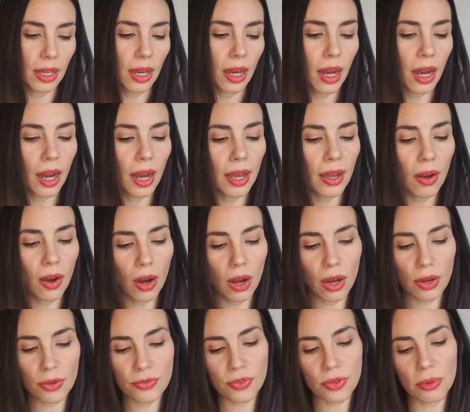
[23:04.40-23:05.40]
I
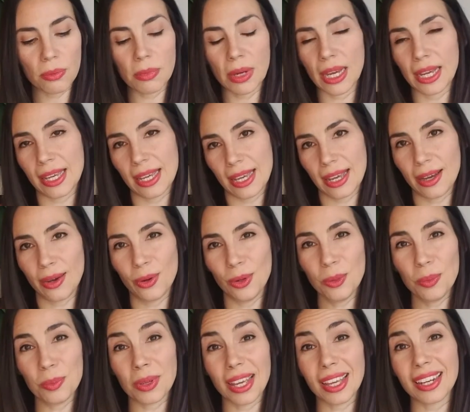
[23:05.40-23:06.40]
offer my
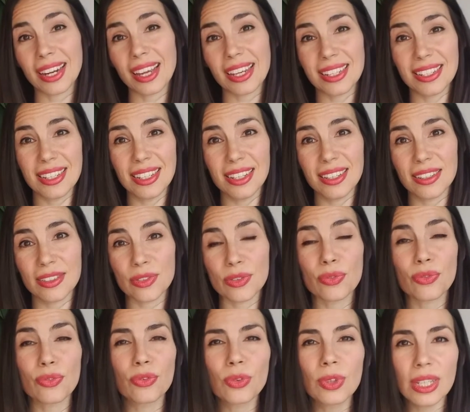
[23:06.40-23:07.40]
help and ideas
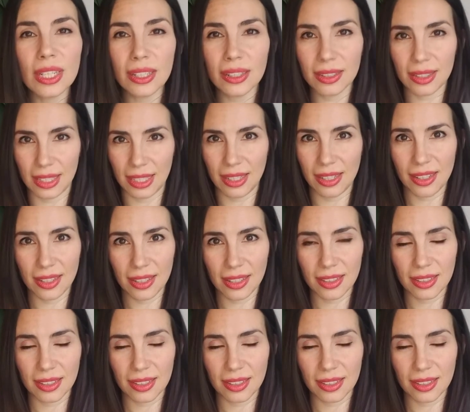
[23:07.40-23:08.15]
freely.